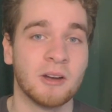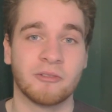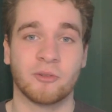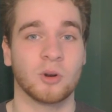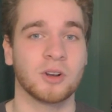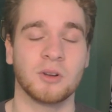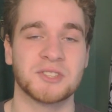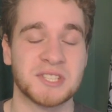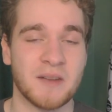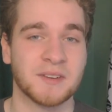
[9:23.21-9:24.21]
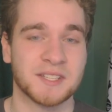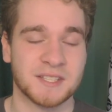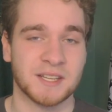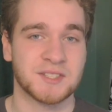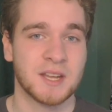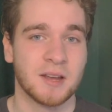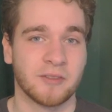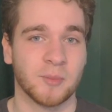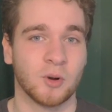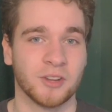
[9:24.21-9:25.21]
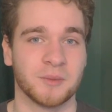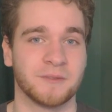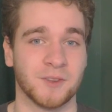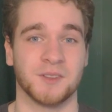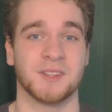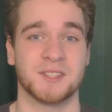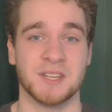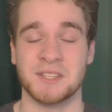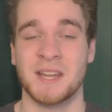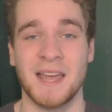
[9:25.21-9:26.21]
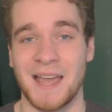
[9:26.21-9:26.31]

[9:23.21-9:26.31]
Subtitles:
4 goals, 7 assists from holding midfield this season,